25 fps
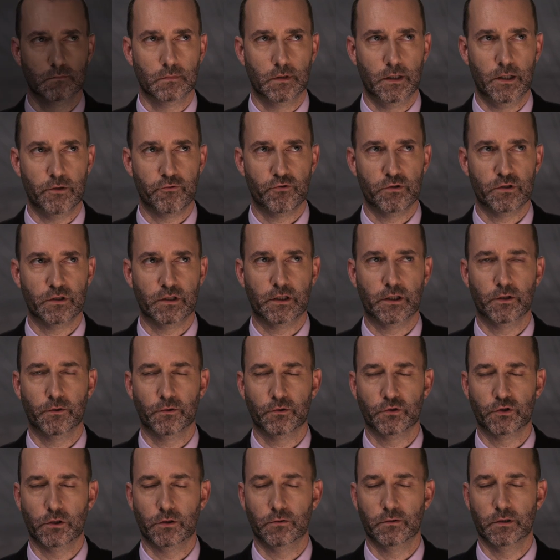Electricity
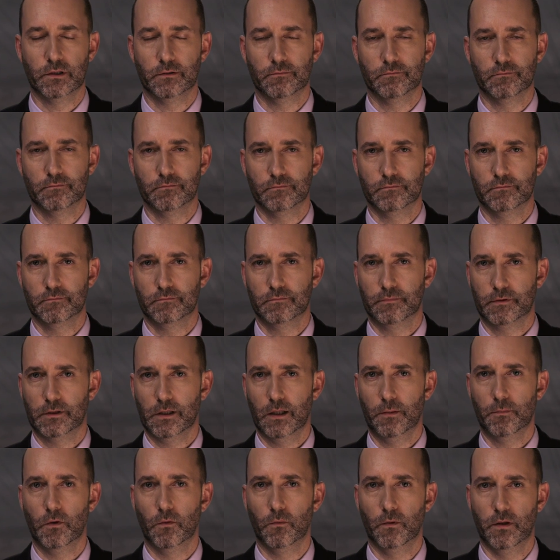kills you in a
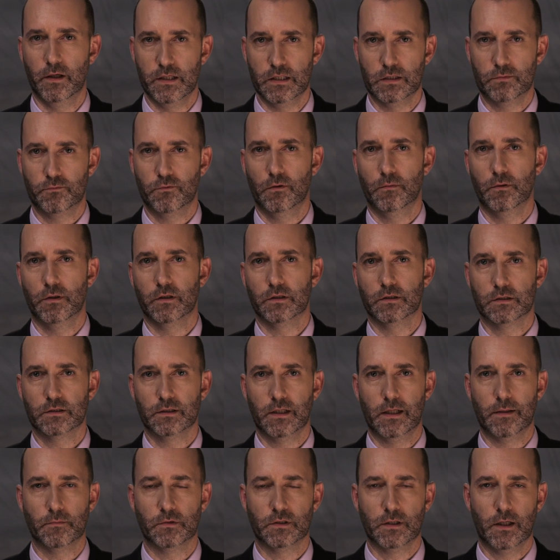couple of ways probably at the
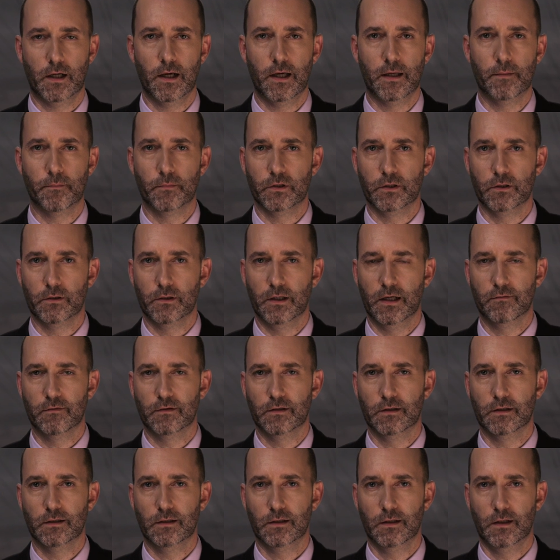same time, but you have
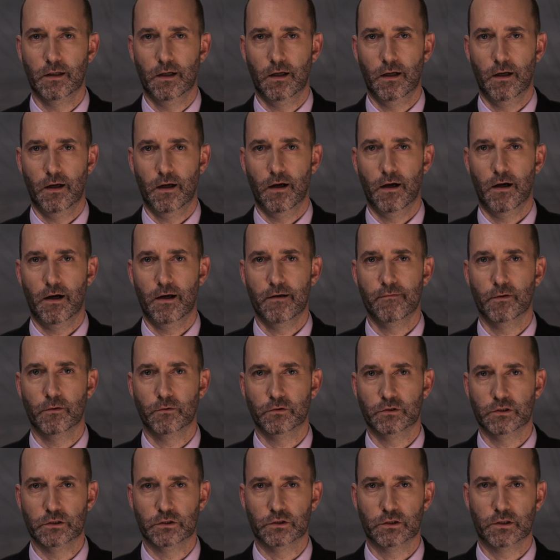a high
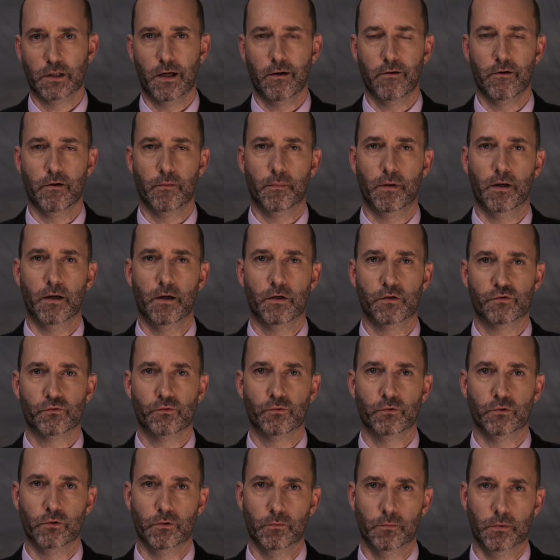voltage current pass
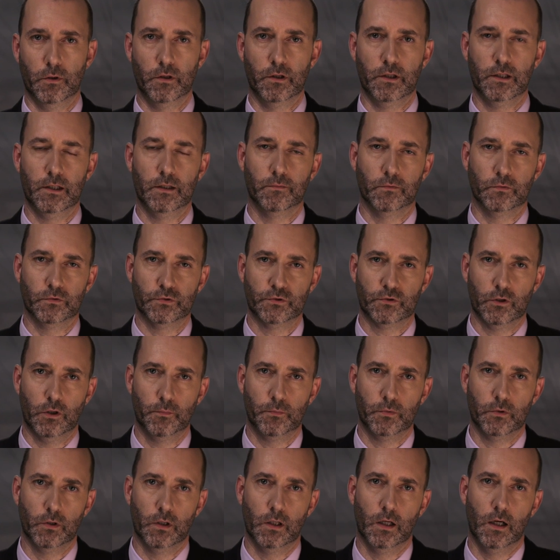through your body. It will
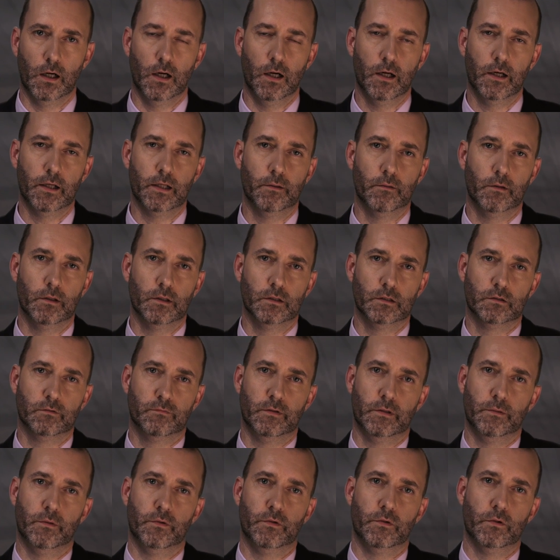stop your heart, it will
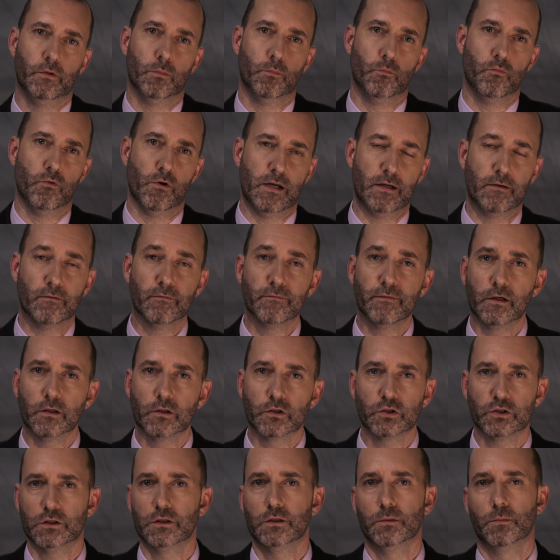interfere with your brain
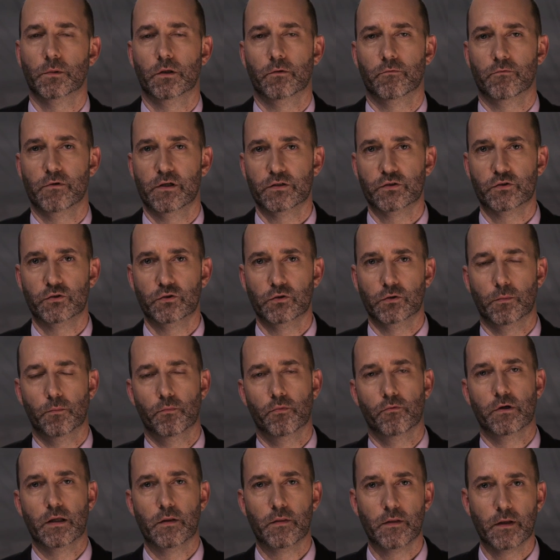function, it will arrest your
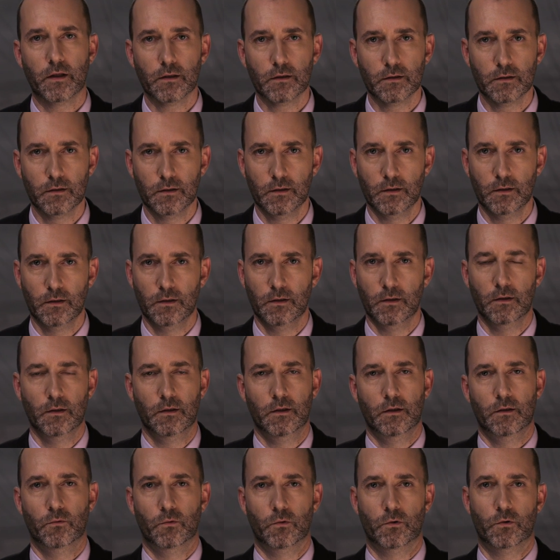breathing,
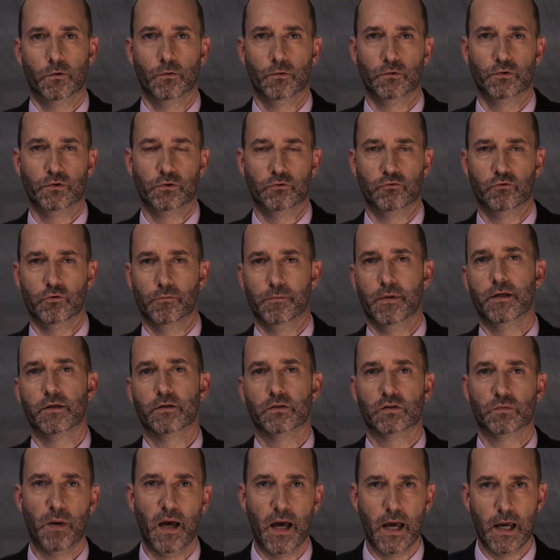it will cause you
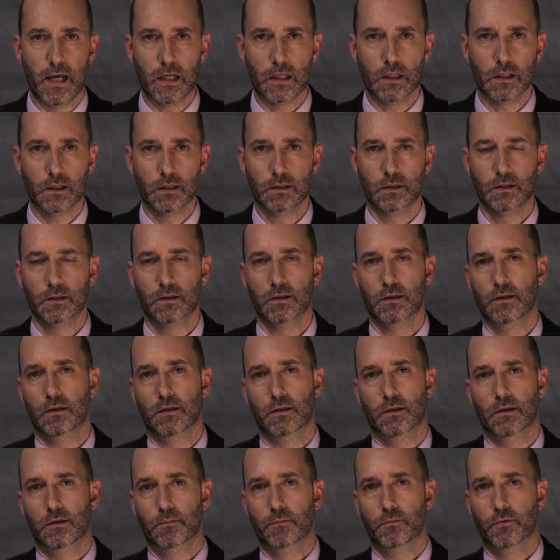tremendous pain,
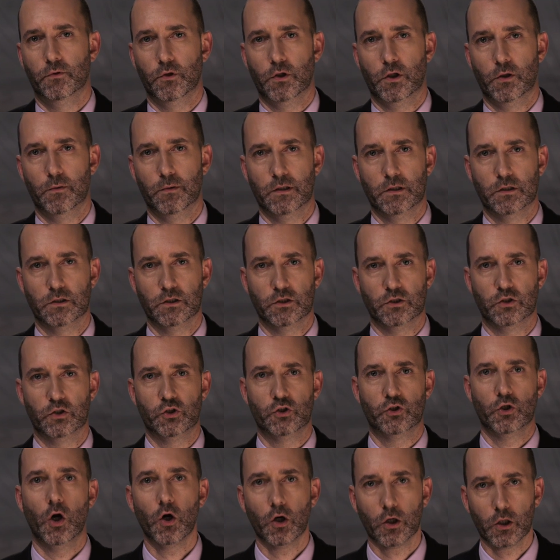put you into
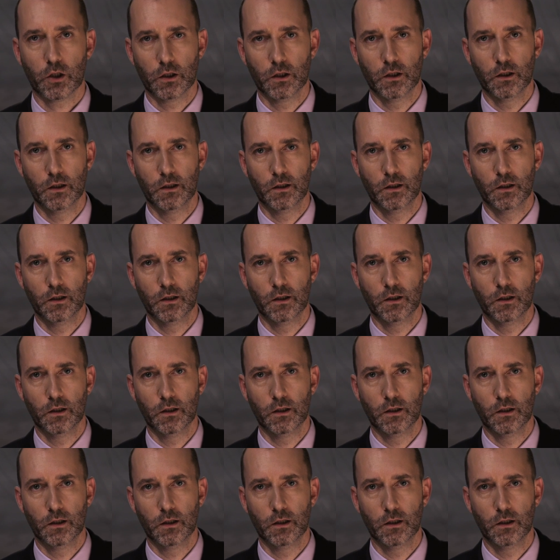shock.